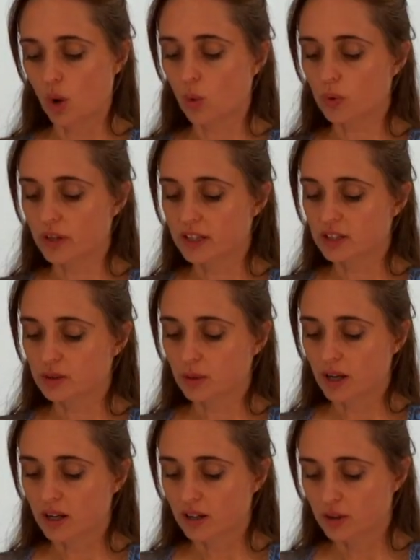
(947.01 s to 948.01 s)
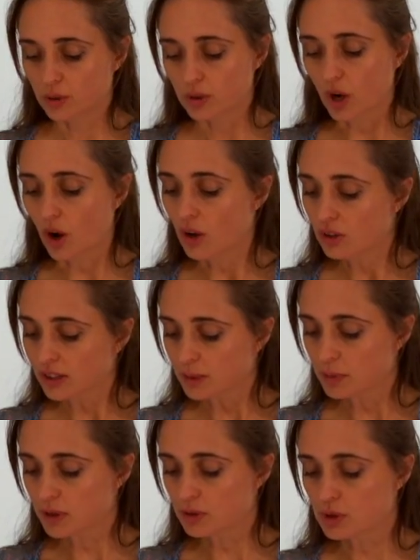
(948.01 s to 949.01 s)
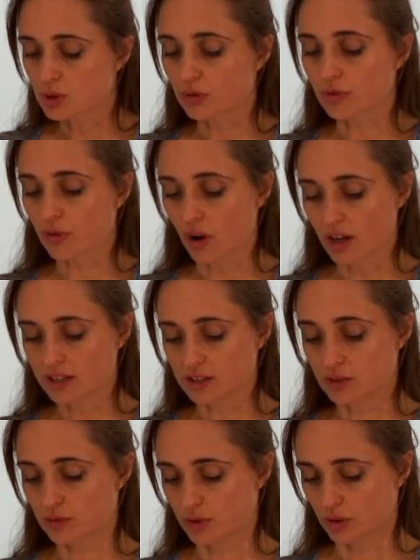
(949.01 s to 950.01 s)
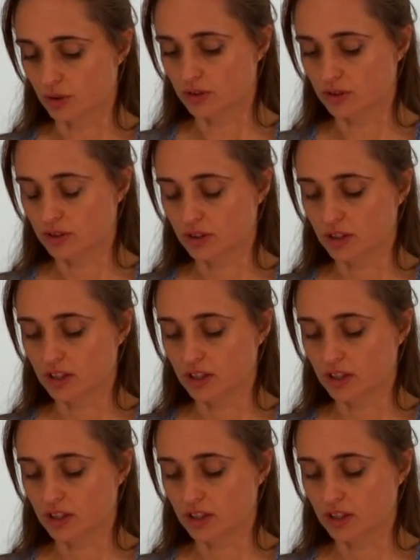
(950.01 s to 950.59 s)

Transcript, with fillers: or that you are good only because you're frightened of God,